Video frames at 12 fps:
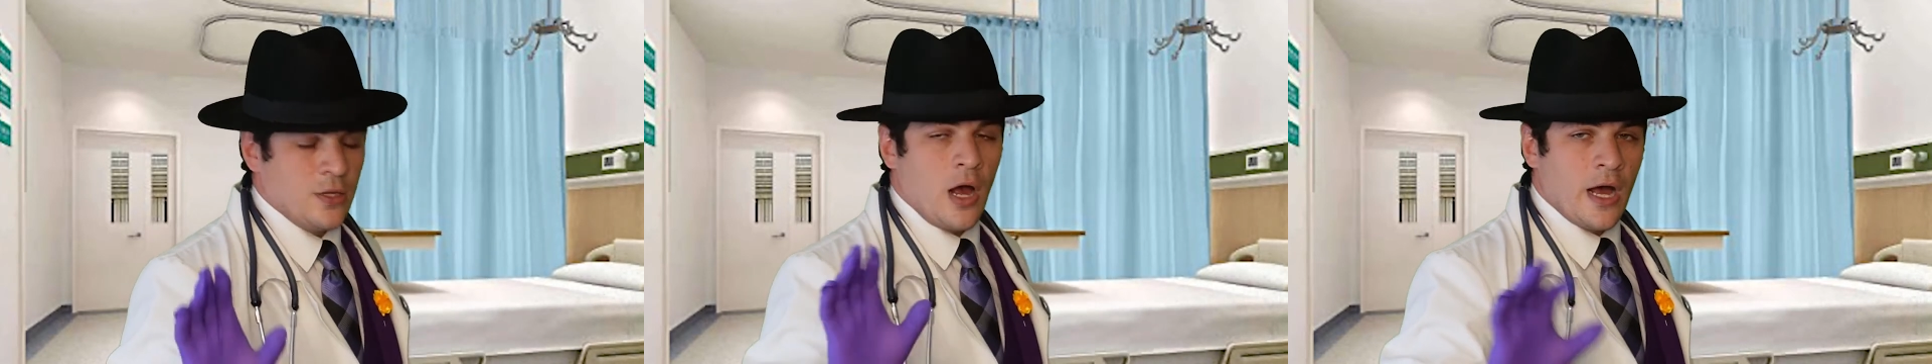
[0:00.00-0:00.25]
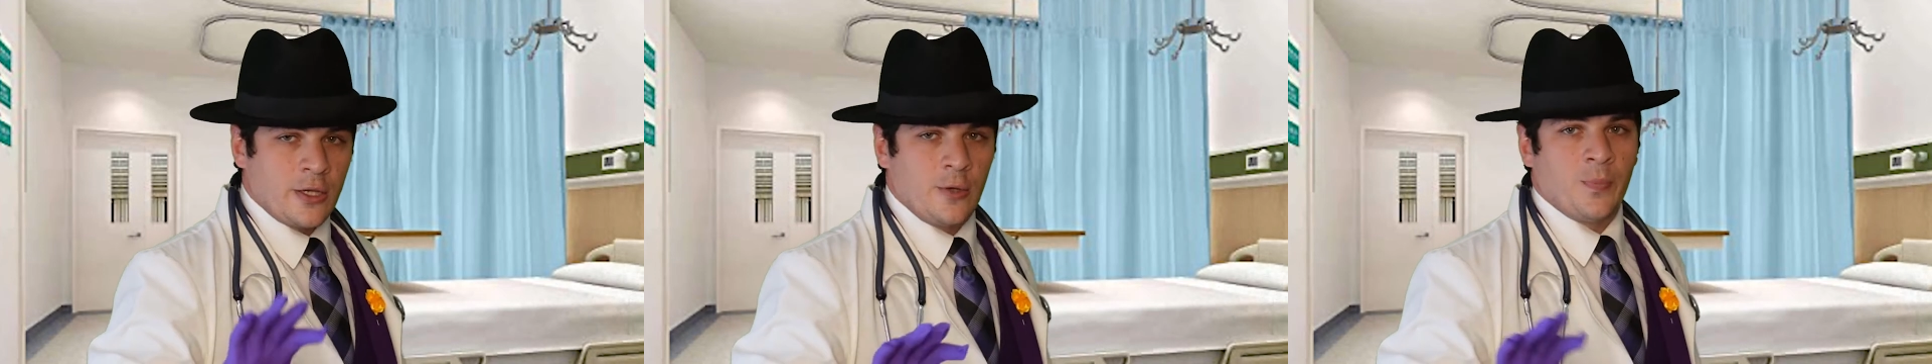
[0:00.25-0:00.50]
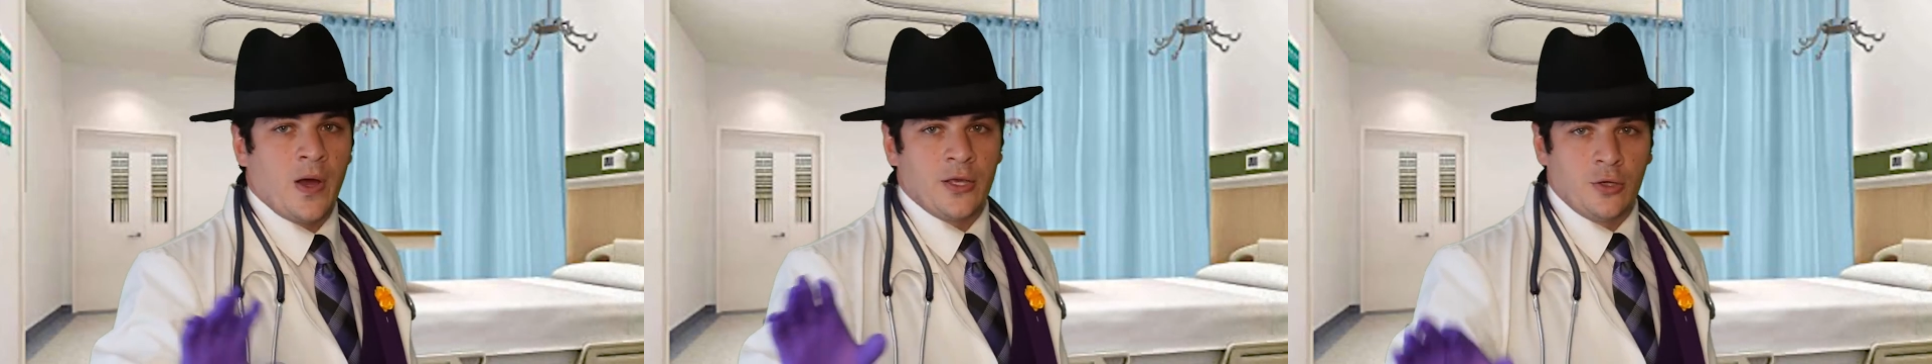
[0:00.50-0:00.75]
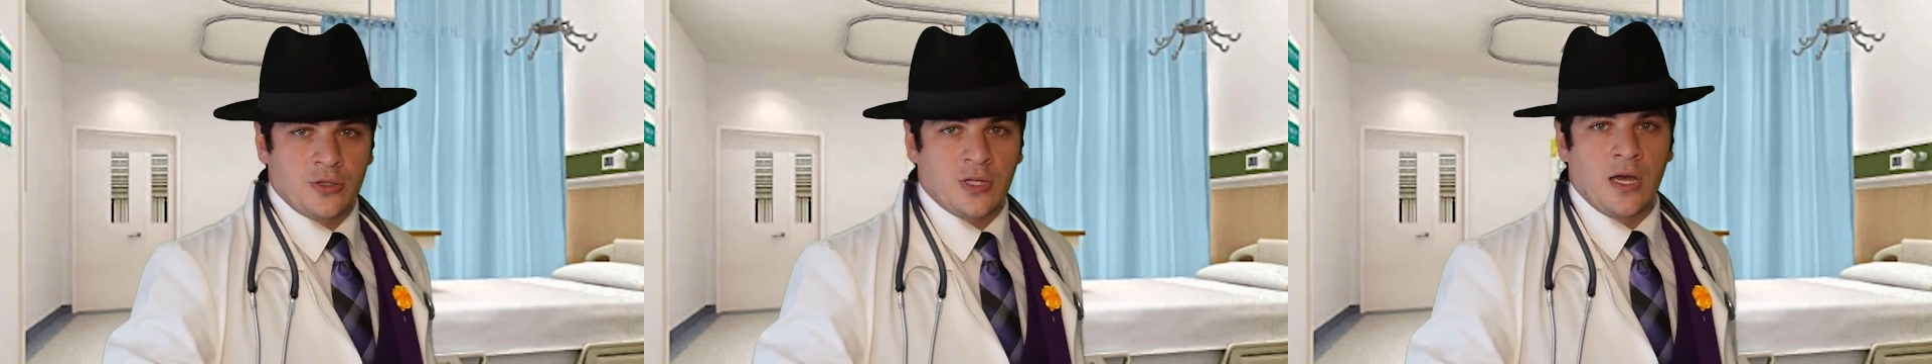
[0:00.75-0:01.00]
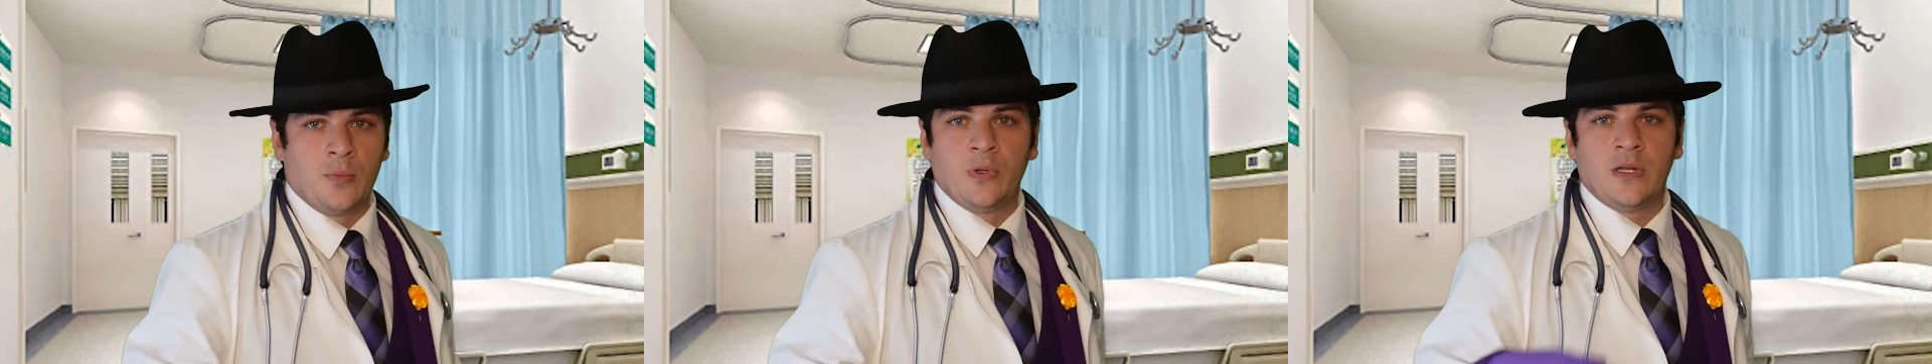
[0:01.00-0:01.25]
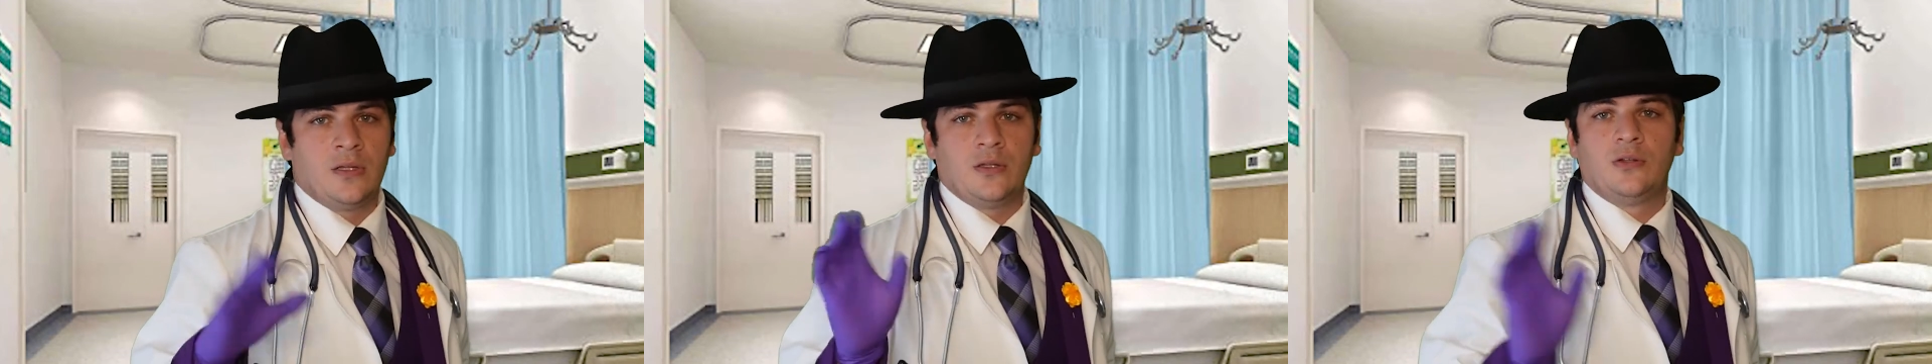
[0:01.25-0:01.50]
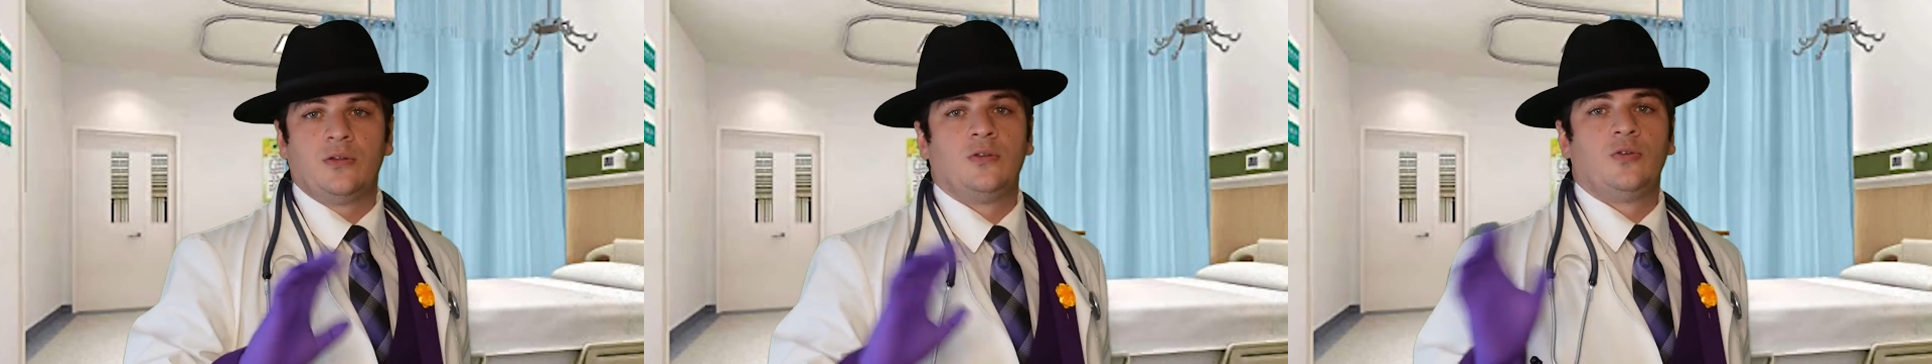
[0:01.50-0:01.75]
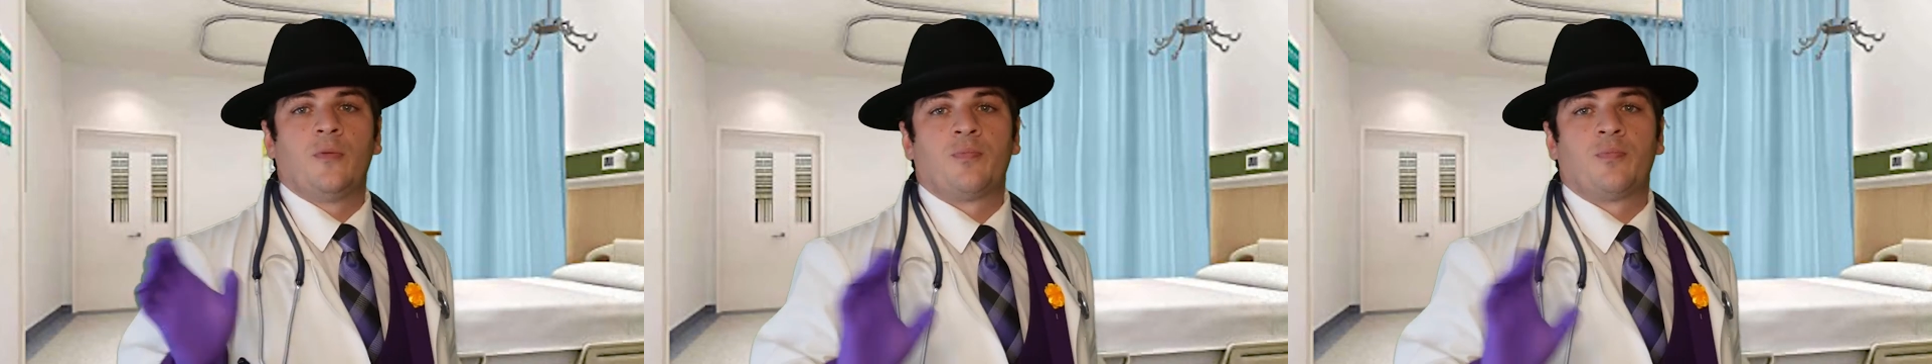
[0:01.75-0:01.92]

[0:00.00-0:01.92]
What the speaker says: And occupy your time with it.